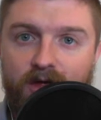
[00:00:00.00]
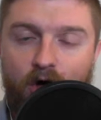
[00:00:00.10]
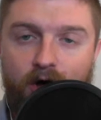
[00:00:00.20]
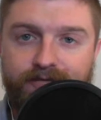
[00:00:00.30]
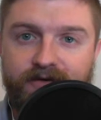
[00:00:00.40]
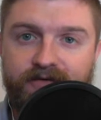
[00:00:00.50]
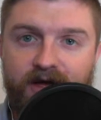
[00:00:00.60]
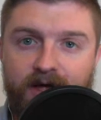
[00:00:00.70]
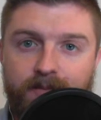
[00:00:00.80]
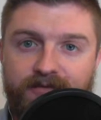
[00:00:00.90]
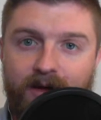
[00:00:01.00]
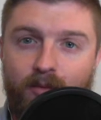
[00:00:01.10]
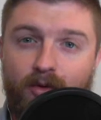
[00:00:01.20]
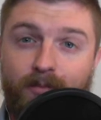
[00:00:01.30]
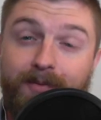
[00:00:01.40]
oftentimes that
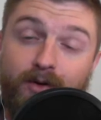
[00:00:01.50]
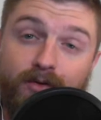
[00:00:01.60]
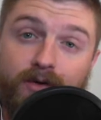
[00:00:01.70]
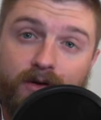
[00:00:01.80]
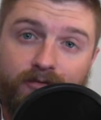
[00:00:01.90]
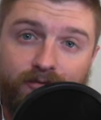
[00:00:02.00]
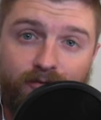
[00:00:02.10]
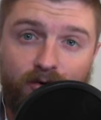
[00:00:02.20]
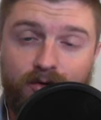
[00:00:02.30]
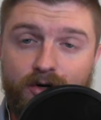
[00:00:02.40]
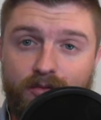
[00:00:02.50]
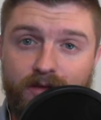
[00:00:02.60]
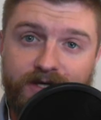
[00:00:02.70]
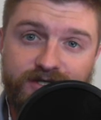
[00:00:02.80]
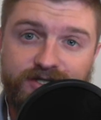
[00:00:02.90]
will build further your
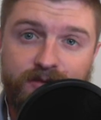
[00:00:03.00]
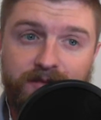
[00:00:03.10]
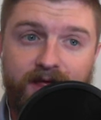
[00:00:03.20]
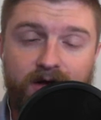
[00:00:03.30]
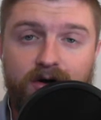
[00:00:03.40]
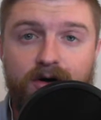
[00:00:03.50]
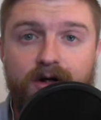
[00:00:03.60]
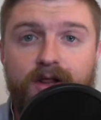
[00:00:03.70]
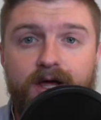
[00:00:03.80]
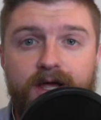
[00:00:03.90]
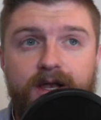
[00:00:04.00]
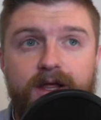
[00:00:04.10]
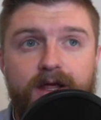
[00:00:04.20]
relationship with that current client.